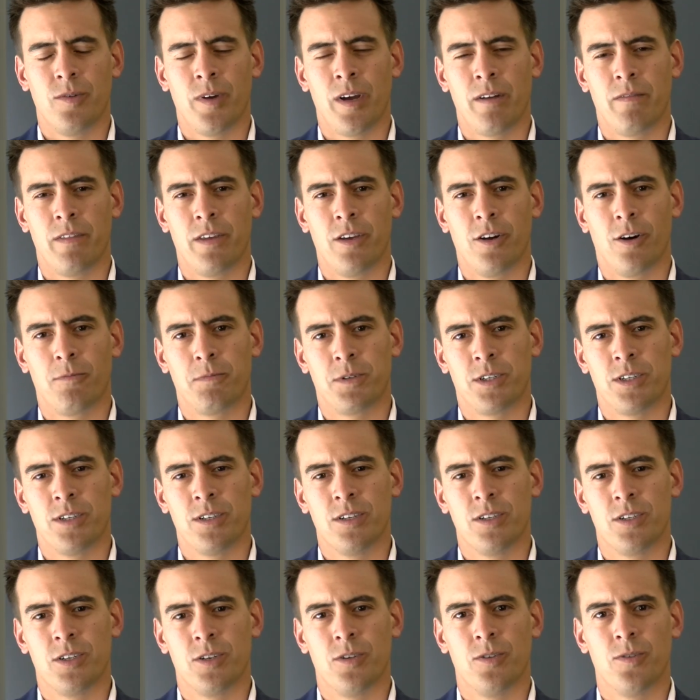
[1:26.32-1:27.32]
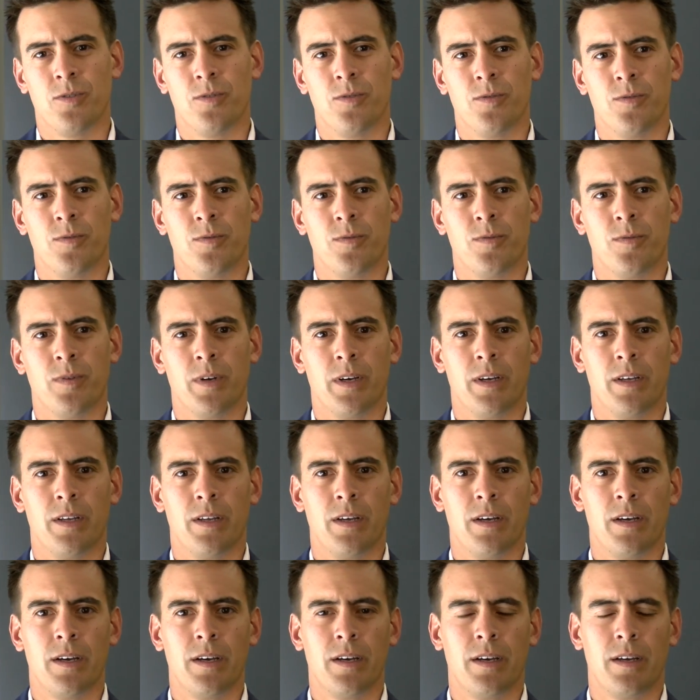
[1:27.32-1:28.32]
you have the option to
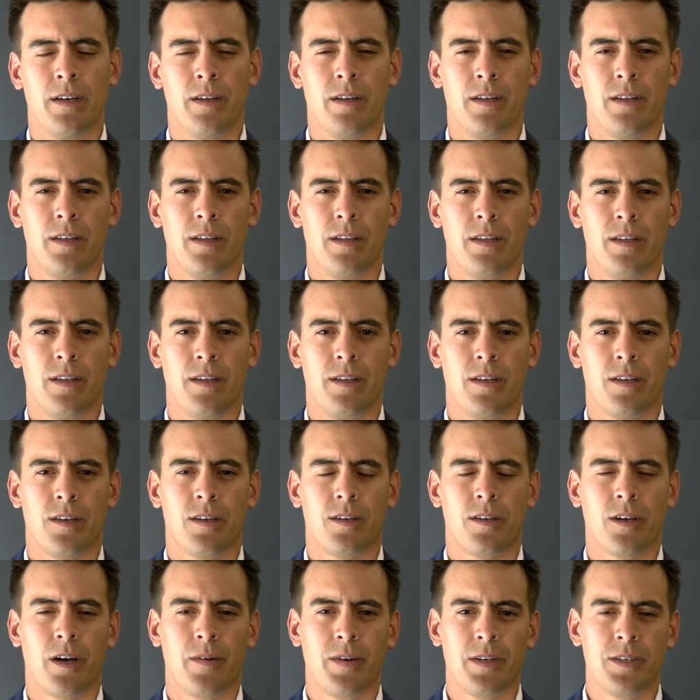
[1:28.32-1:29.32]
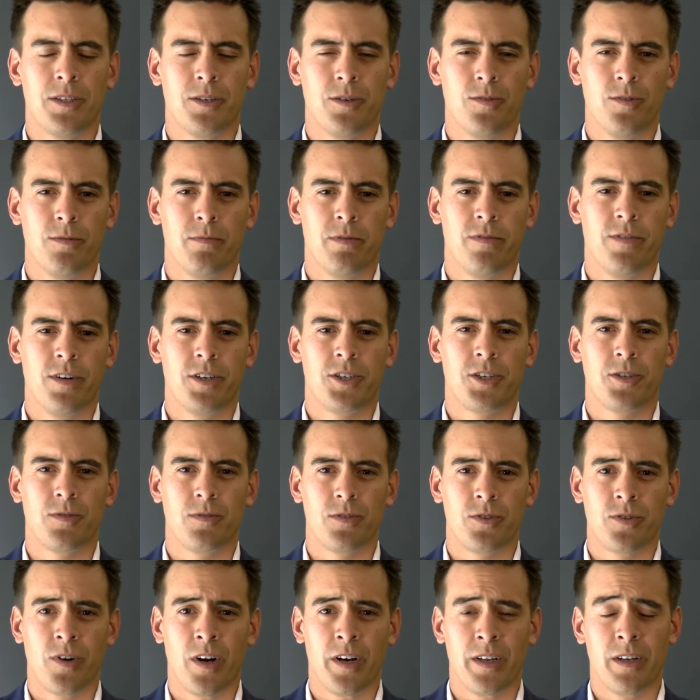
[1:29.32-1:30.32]
go into
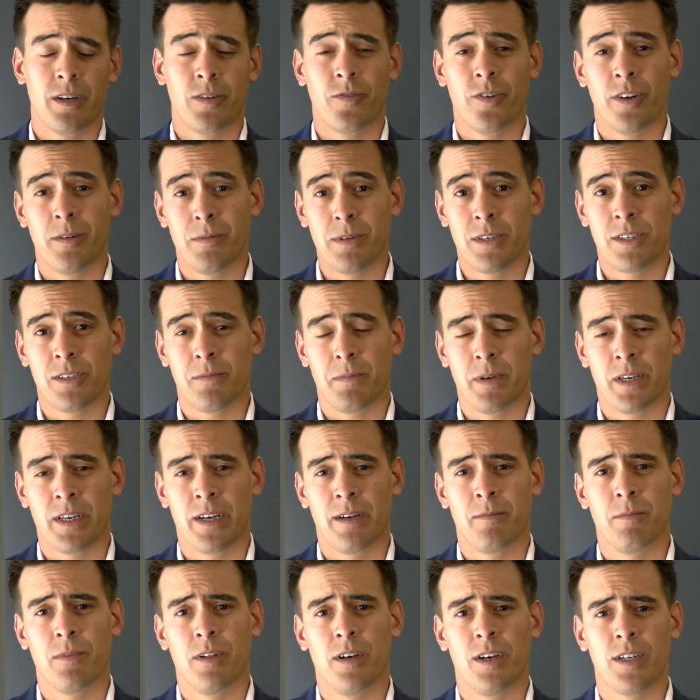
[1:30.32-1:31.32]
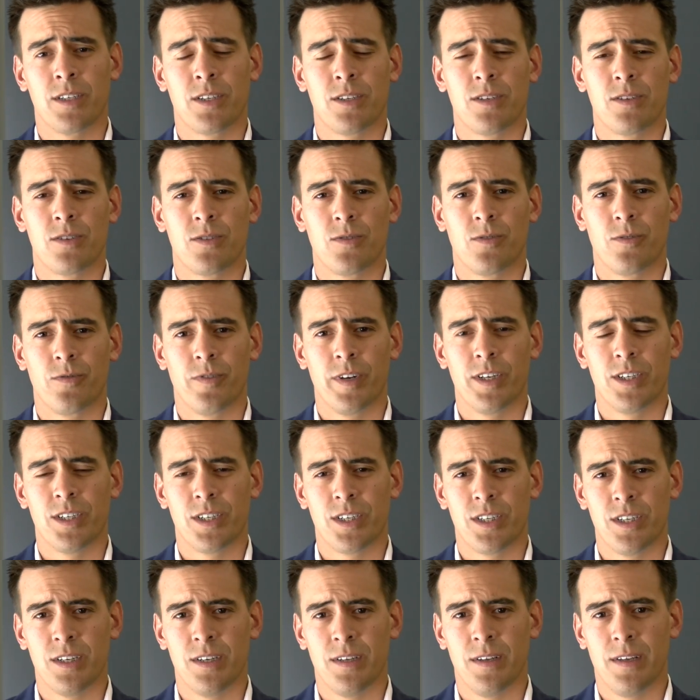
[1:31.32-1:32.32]
professional training agreements to become licensed or
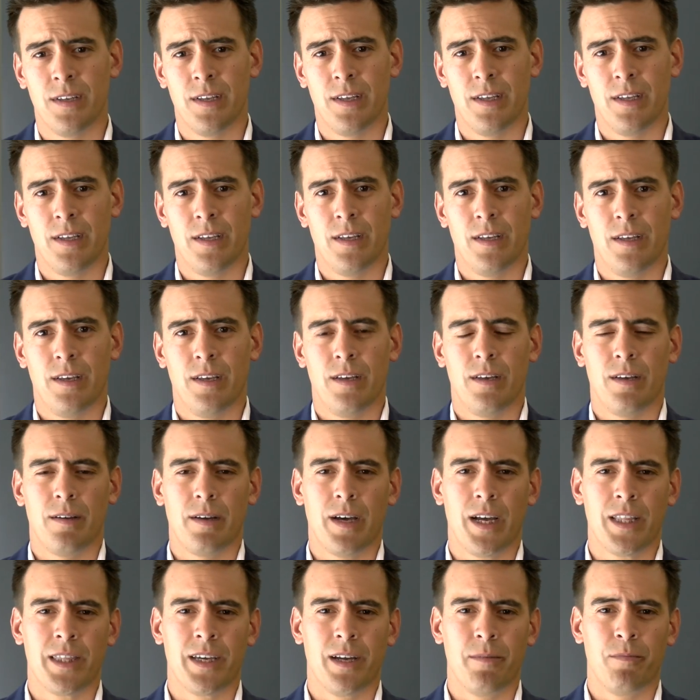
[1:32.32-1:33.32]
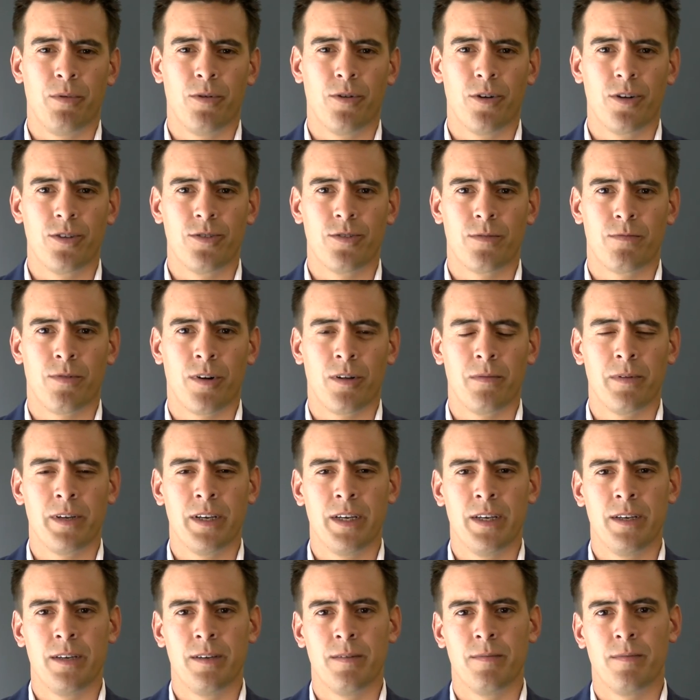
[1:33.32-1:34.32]
registered. At that point, you'll
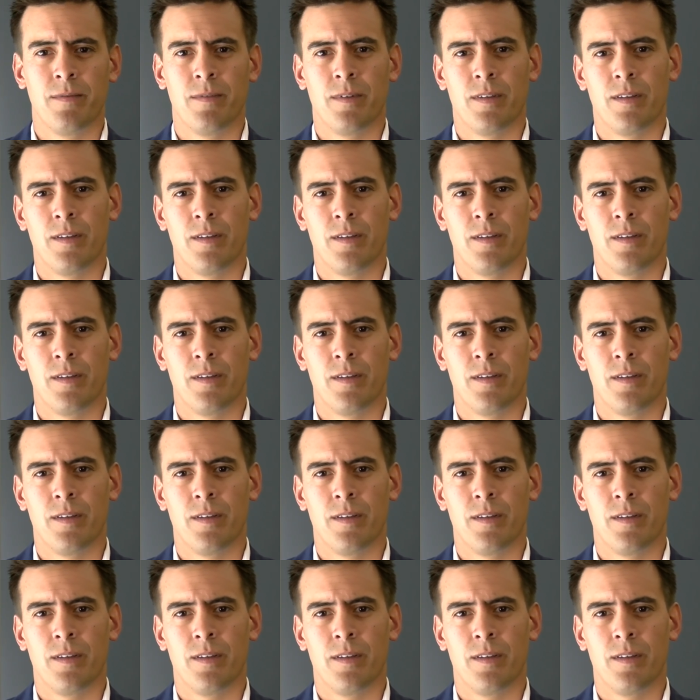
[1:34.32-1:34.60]
probably